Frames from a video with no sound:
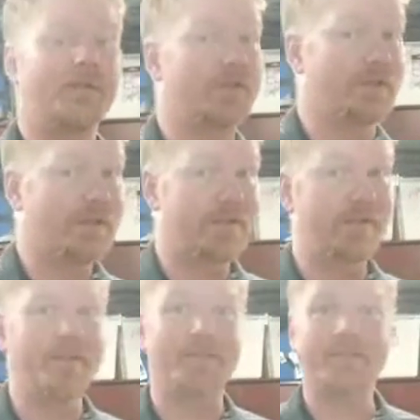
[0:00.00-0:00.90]
just
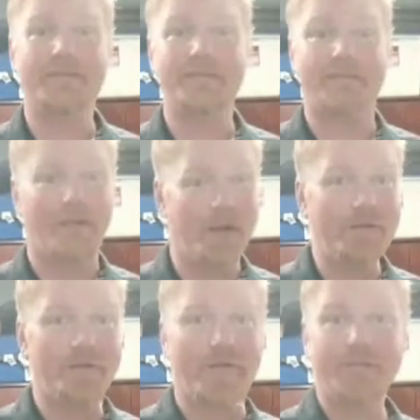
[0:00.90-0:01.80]
do it's,
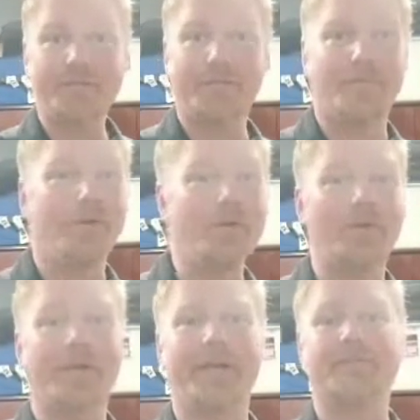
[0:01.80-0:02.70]
projects,
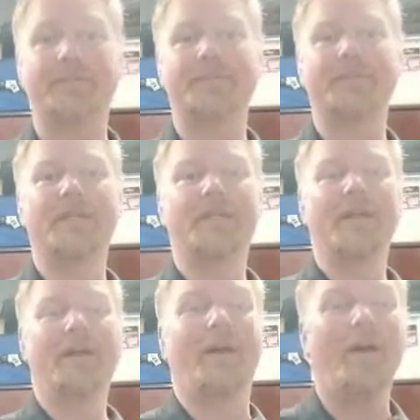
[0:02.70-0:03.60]
programs,
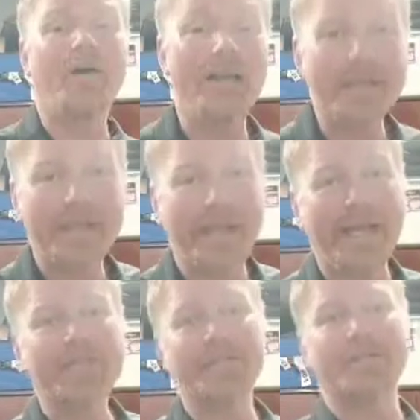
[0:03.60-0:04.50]
all
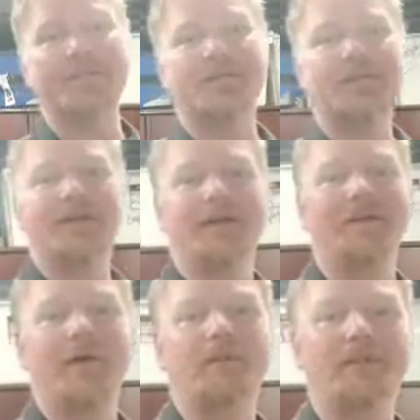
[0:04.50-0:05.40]
applications
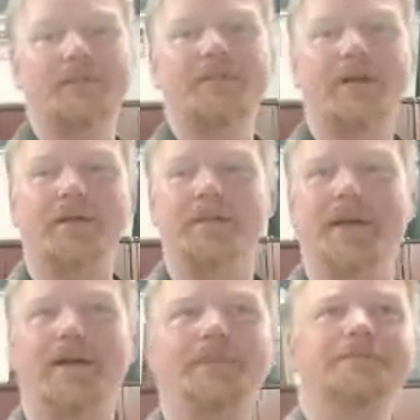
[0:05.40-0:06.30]
of what we just talked about.